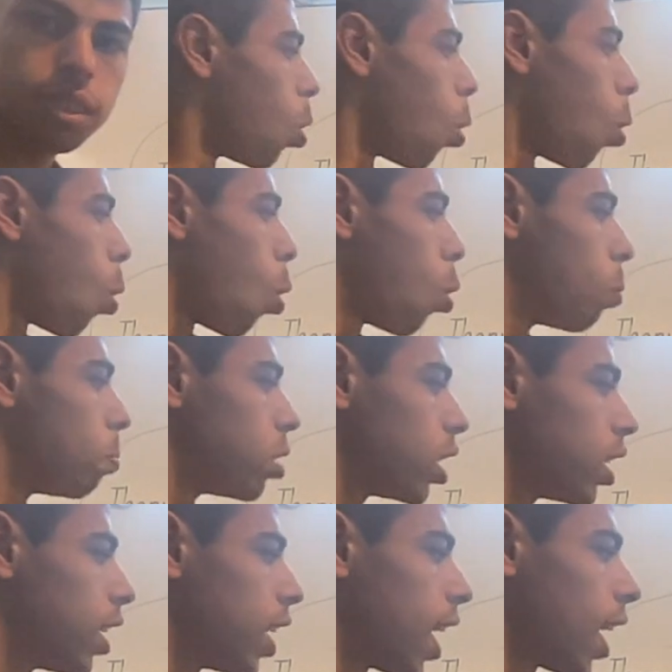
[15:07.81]

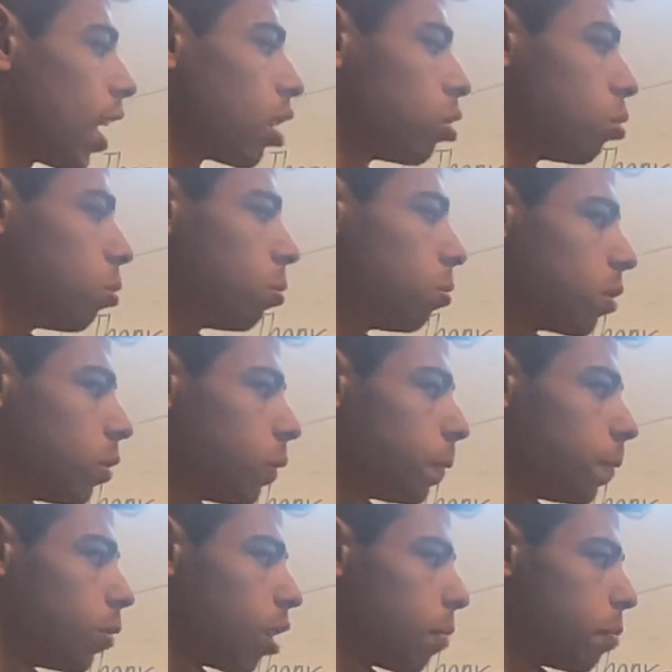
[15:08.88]
Obrigado. If
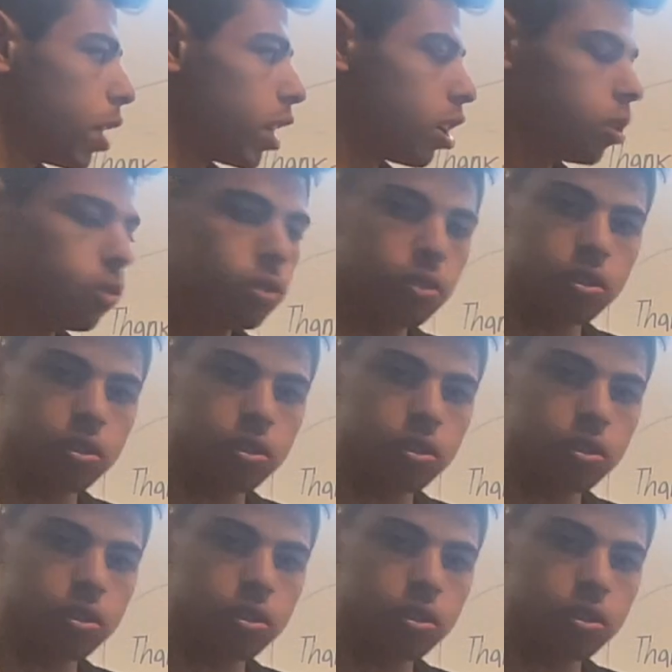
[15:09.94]
you're a male,